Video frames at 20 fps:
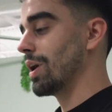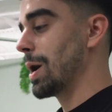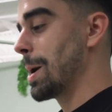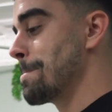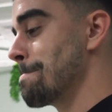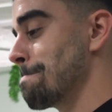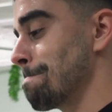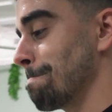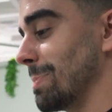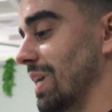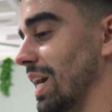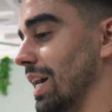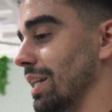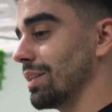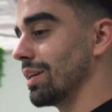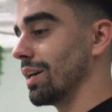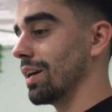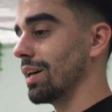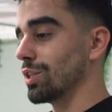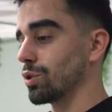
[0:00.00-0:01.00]
And
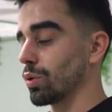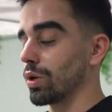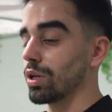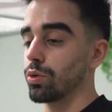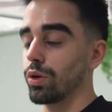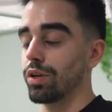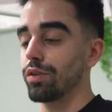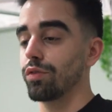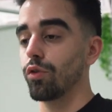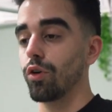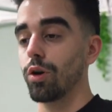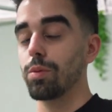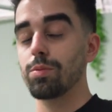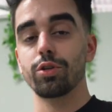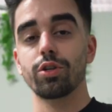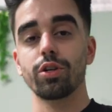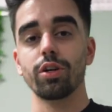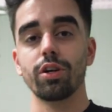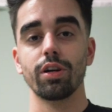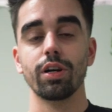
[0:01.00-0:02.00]
in 2024, I'm
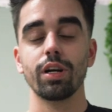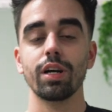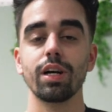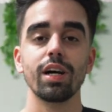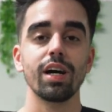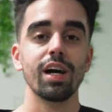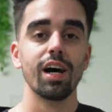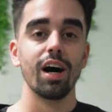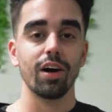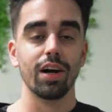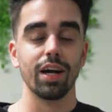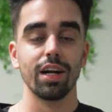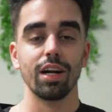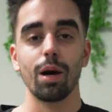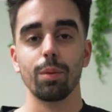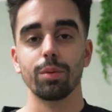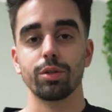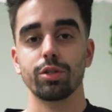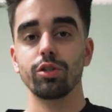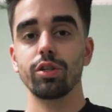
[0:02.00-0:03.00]
sure I'll get an
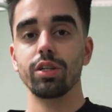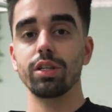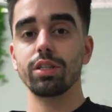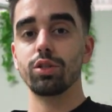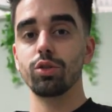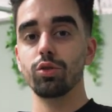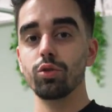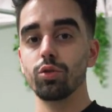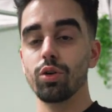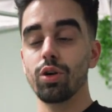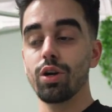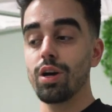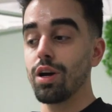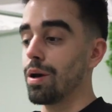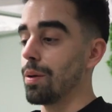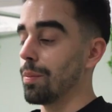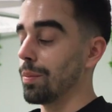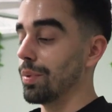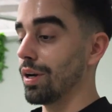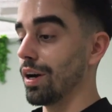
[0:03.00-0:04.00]
opportunity to
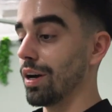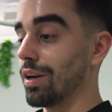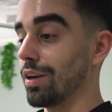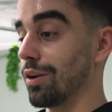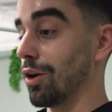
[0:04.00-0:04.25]
be on